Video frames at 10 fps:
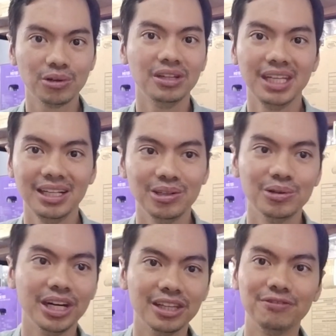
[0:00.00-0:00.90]

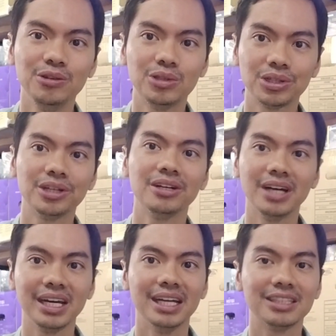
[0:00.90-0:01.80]
continue in the future.
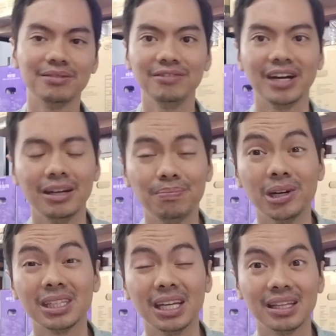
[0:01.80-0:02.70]
Again, something very
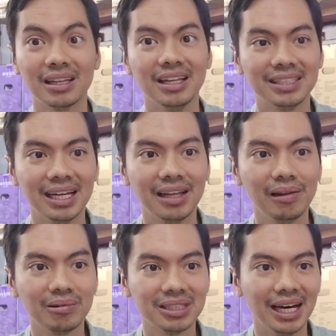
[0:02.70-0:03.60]
important that Lazada
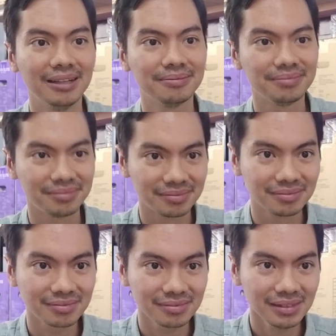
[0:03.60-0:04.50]
looks at.
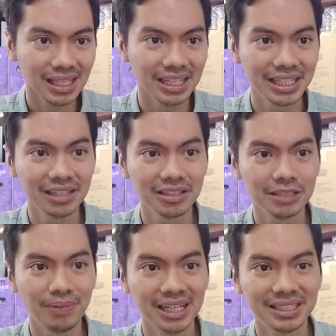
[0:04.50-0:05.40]
Chat
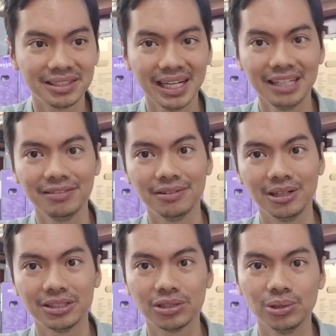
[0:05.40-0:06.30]
response rate, we've
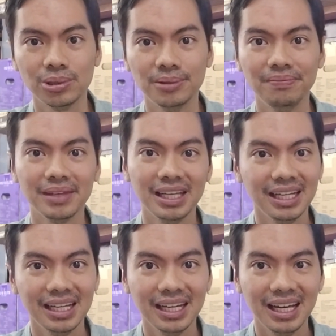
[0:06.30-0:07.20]
also
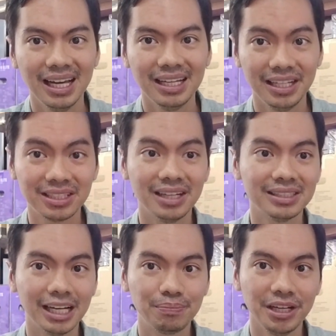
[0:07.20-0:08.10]
discussed
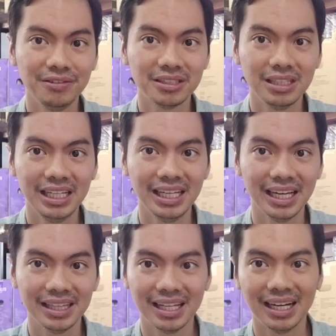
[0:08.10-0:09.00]
that previously
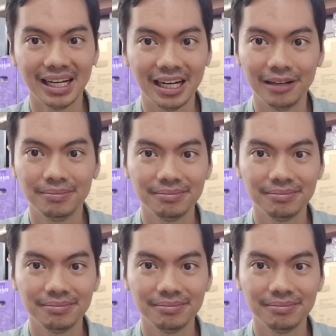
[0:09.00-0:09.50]
in the